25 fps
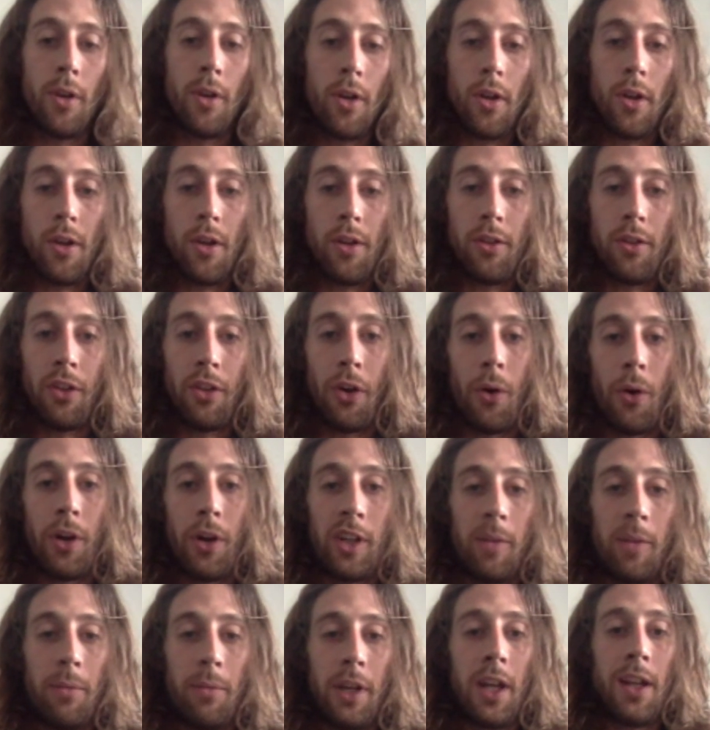So at the
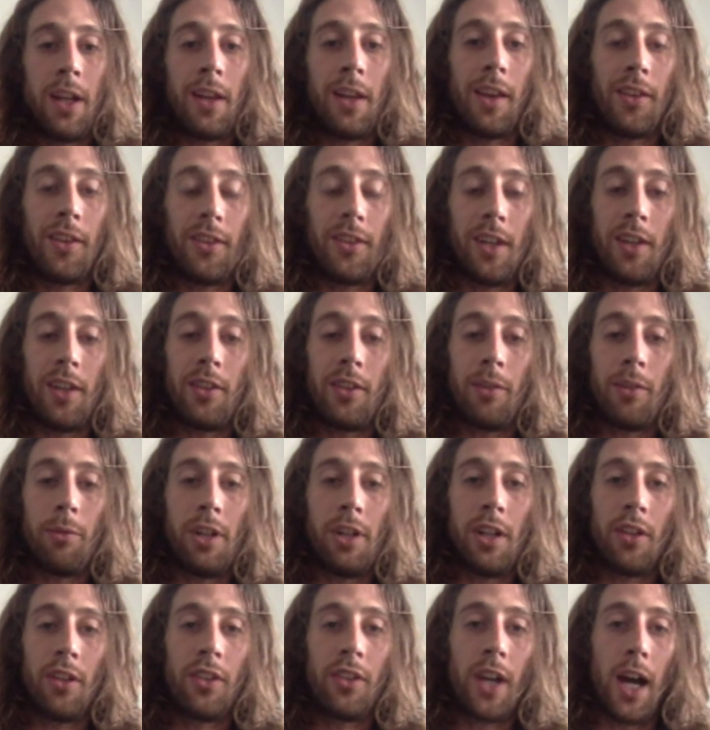beginning of the season, we
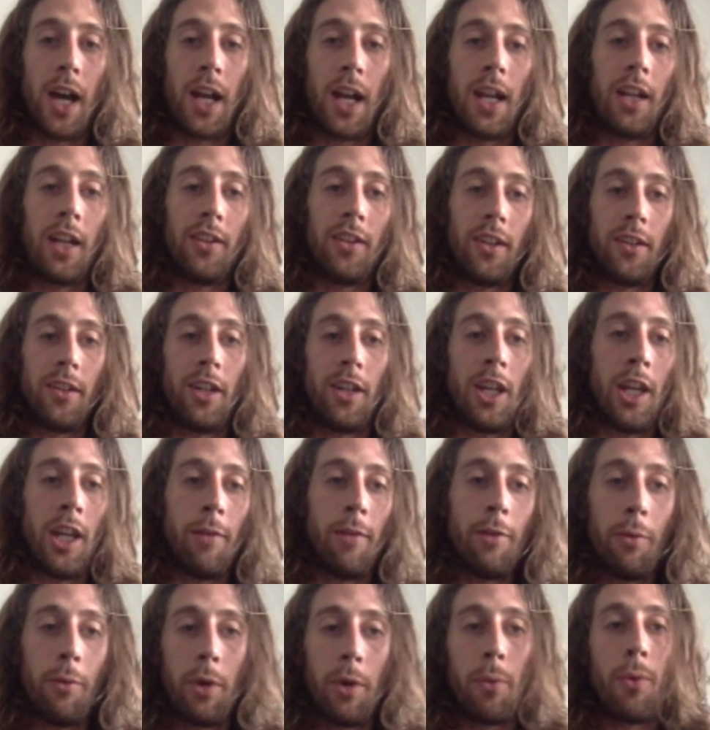decided as a team that
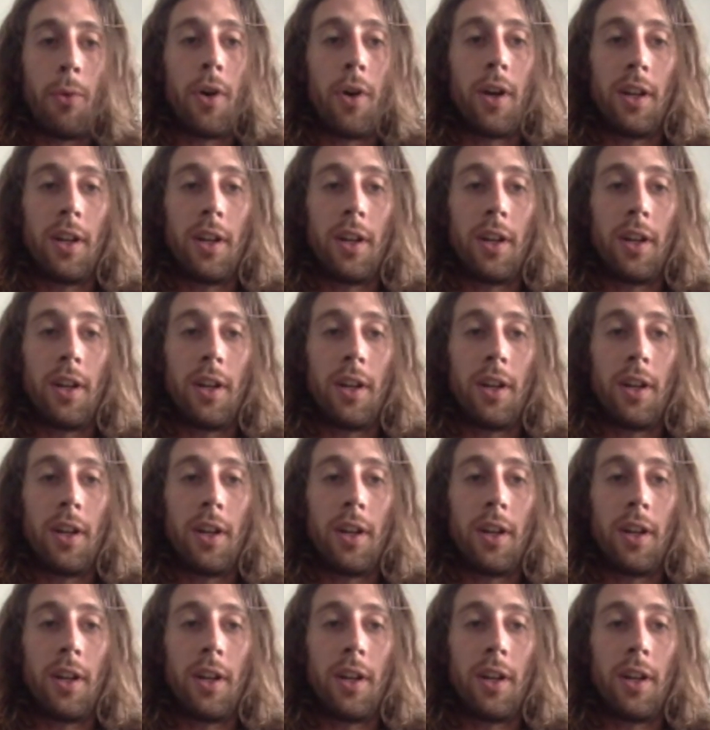we wanted to